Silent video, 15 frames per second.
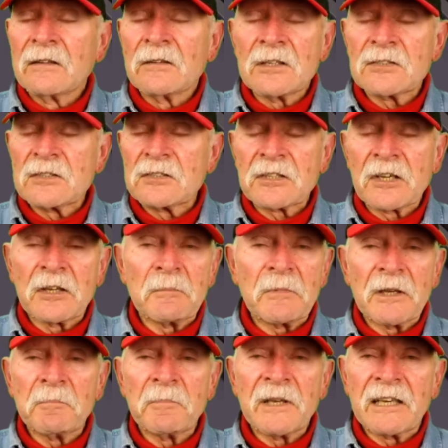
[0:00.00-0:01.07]
This is going to
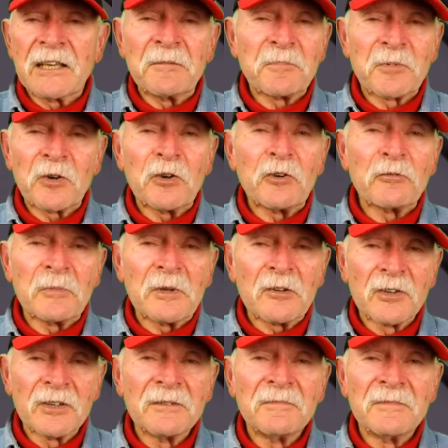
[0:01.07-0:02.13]
be a big
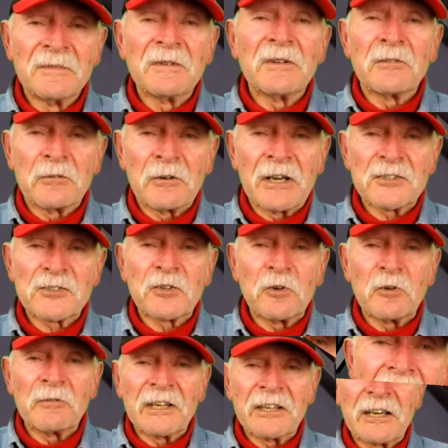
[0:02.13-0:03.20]
improvement for us
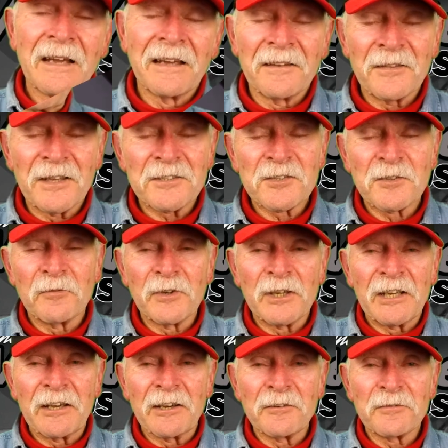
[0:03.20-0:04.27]
Corvette owners. That's the
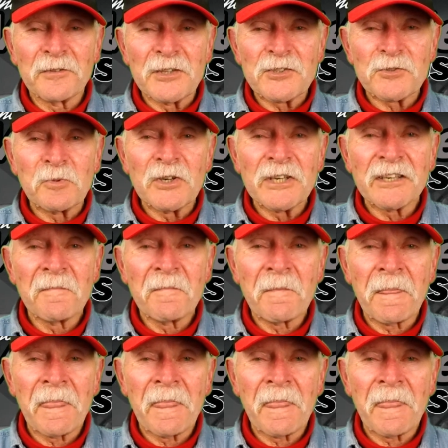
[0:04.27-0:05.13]
video for this week.